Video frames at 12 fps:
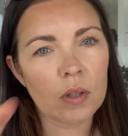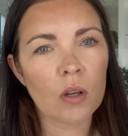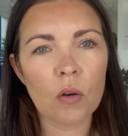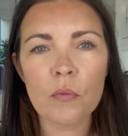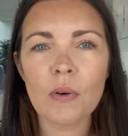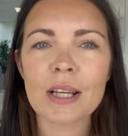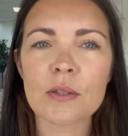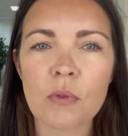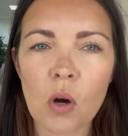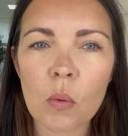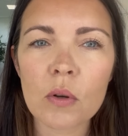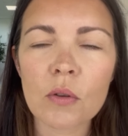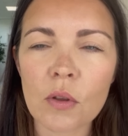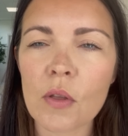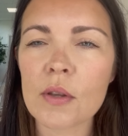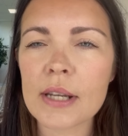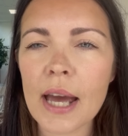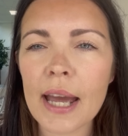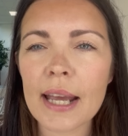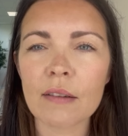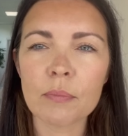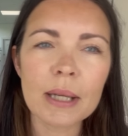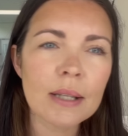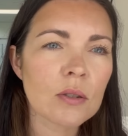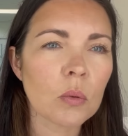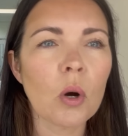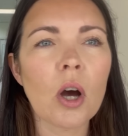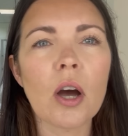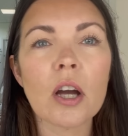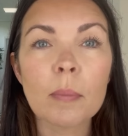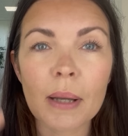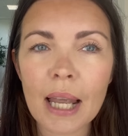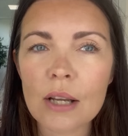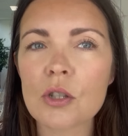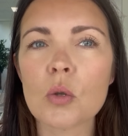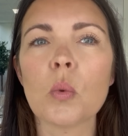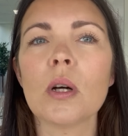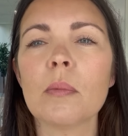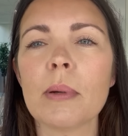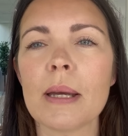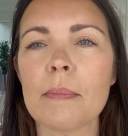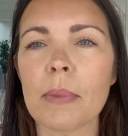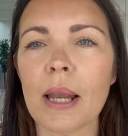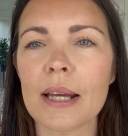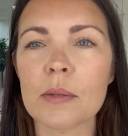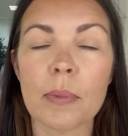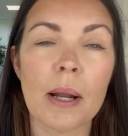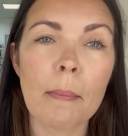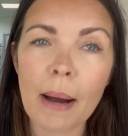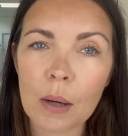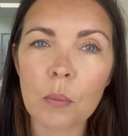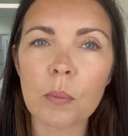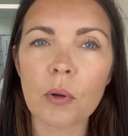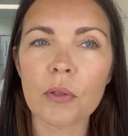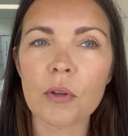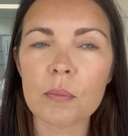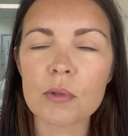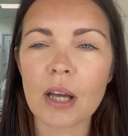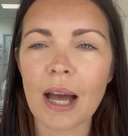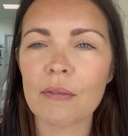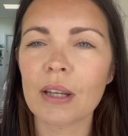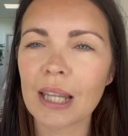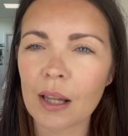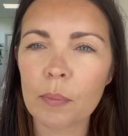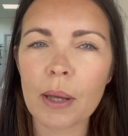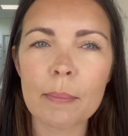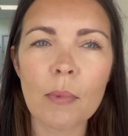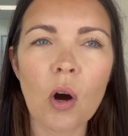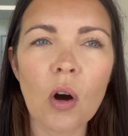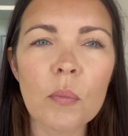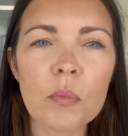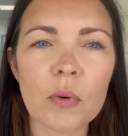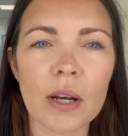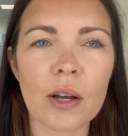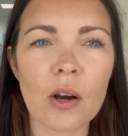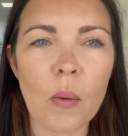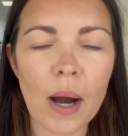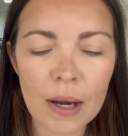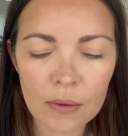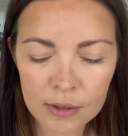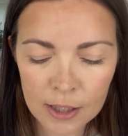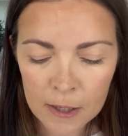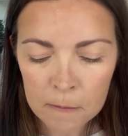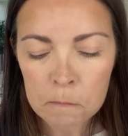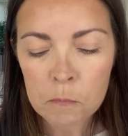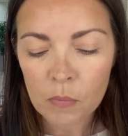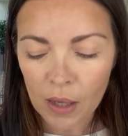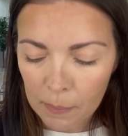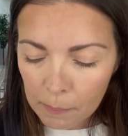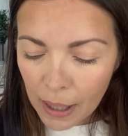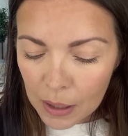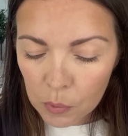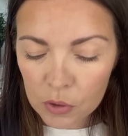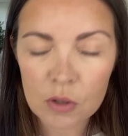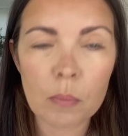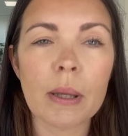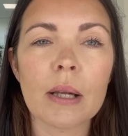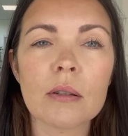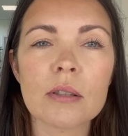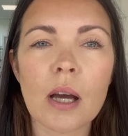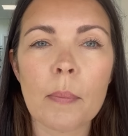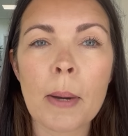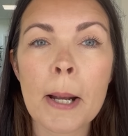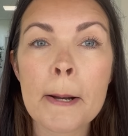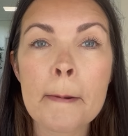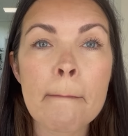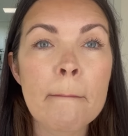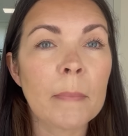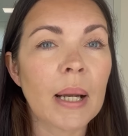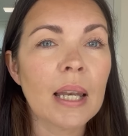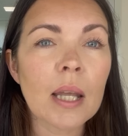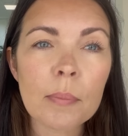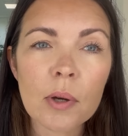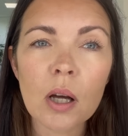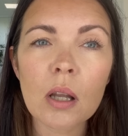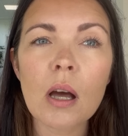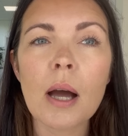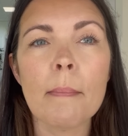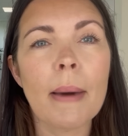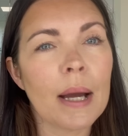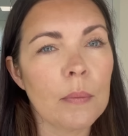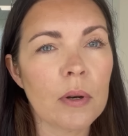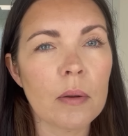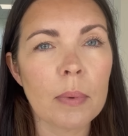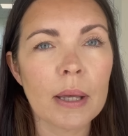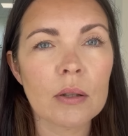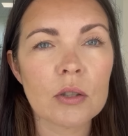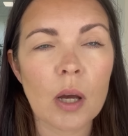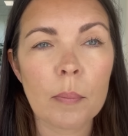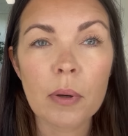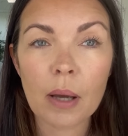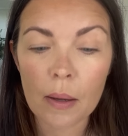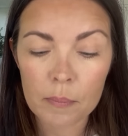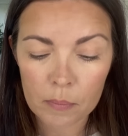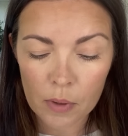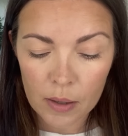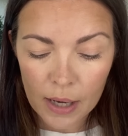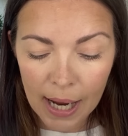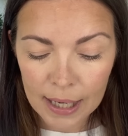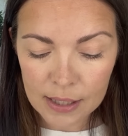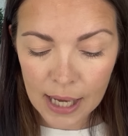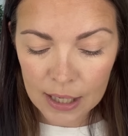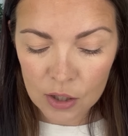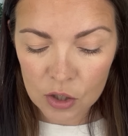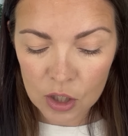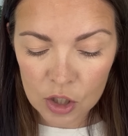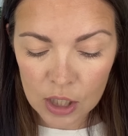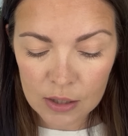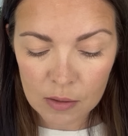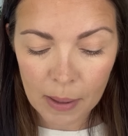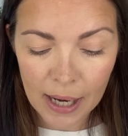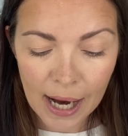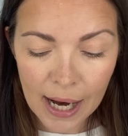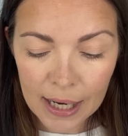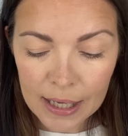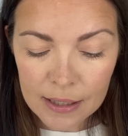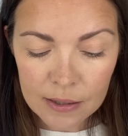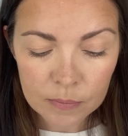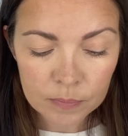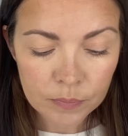fast forward through the day, I've been to work, my lashes will be in place, but I might want them to have a little bit more oomph when I go out. I might want to build up my lip colour, I might want to build up and add HTG to my eyes.